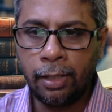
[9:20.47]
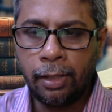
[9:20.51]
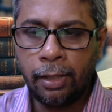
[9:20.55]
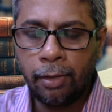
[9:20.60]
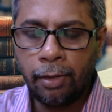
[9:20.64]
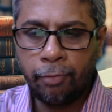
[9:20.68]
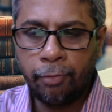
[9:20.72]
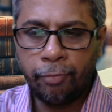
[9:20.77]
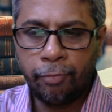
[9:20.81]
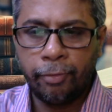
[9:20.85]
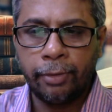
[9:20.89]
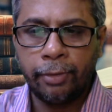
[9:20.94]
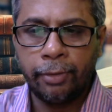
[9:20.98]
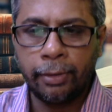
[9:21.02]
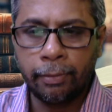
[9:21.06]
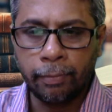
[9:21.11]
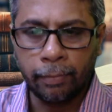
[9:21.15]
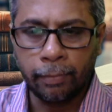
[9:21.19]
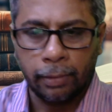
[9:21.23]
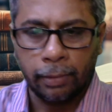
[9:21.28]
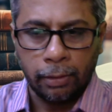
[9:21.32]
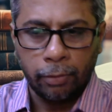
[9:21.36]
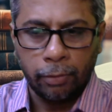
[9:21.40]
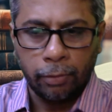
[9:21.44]
If
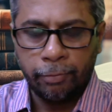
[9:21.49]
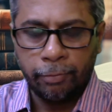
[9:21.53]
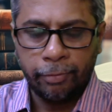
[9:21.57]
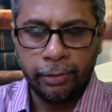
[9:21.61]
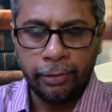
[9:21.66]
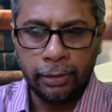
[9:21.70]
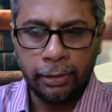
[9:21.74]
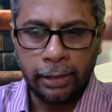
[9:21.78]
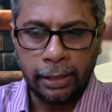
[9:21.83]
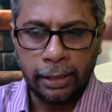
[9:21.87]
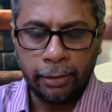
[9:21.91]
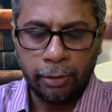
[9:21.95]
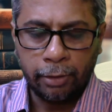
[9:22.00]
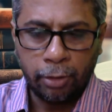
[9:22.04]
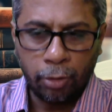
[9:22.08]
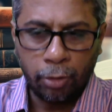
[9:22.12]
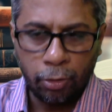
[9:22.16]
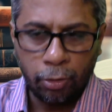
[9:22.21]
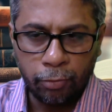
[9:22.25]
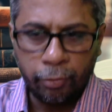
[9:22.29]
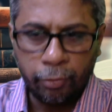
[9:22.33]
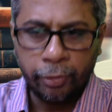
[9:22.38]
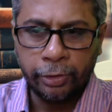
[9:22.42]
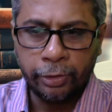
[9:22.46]
we can
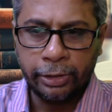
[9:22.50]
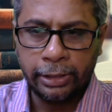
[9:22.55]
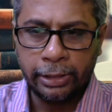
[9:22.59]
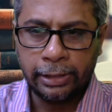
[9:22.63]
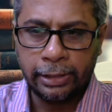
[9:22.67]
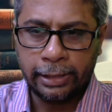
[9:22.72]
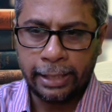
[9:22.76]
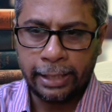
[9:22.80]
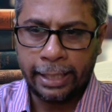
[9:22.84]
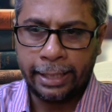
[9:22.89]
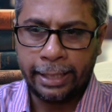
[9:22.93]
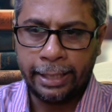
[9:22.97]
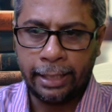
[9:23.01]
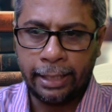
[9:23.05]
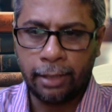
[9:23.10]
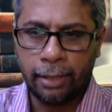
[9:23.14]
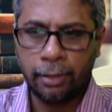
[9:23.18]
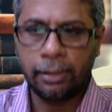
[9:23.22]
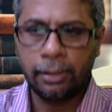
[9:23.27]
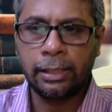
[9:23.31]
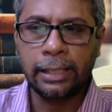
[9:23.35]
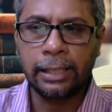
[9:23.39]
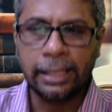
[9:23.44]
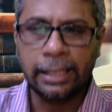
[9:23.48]
cover this area
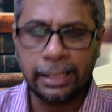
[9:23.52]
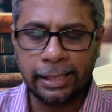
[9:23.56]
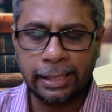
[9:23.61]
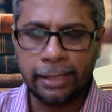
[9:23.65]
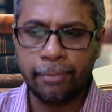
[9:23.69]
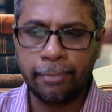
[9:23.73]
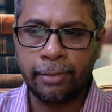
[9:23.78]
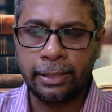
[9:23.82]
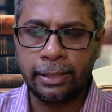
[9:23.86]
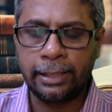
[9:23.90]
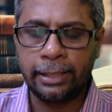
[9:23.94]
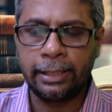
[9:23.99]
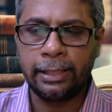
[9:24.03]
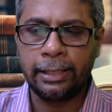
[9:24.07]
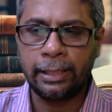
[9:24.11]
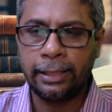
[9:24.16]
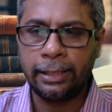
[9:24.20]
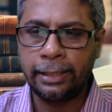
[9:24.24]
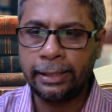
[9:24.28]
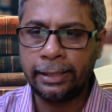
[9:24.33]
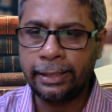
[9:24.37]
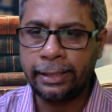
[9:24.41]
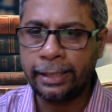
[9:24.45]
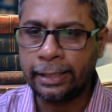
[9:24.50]

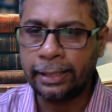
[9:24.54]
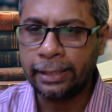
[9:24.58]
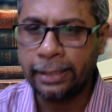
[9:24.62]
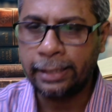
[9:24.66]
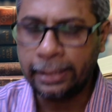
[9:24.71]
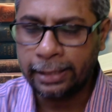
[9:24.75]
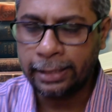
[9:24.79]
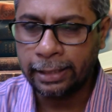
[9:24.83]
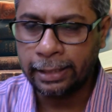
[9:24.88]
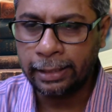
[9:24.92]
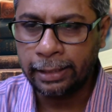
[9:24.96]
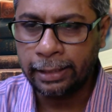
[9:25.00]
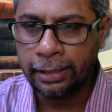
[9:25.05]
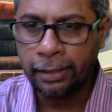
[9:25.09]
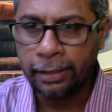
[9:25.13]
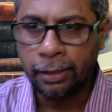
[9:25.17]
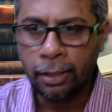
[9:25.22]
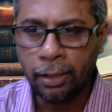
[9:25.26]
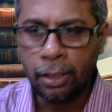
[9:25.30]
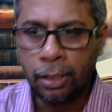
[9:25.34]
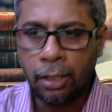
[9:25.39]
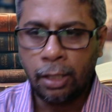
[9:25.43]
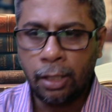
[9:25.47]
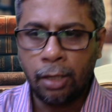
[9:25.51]
systematically, technically,
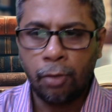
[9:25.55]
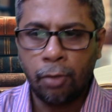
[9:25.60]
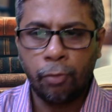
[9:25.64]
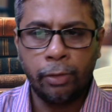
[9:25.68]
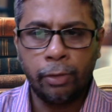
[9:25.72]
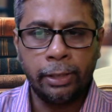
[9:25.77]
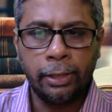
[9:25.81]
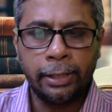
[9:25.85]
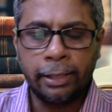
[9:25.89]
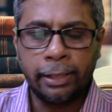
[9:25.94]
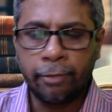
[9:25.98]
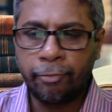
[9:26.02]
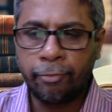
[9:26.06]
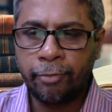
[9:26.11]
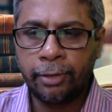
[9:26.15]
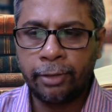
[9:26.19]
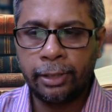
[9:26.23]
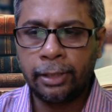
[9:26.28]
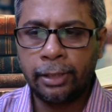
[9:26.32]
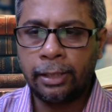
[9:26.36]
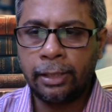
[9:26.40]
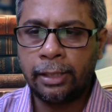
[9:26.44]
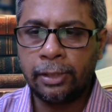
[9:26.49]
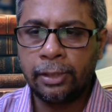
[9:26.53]
we
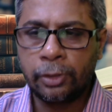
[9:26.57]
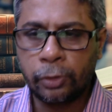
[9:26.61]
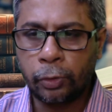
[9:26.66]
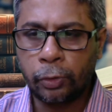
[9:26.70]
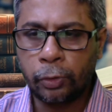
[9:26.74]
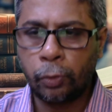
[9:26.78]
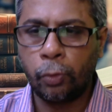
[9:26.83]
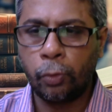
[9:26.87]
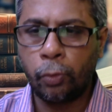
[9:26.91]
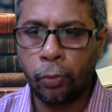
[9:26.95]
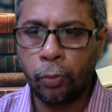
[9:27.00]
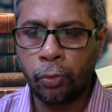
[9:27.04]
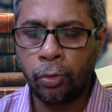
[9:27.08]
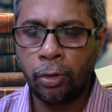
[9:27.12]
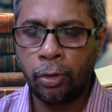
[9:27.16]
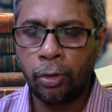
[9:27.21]
definitely score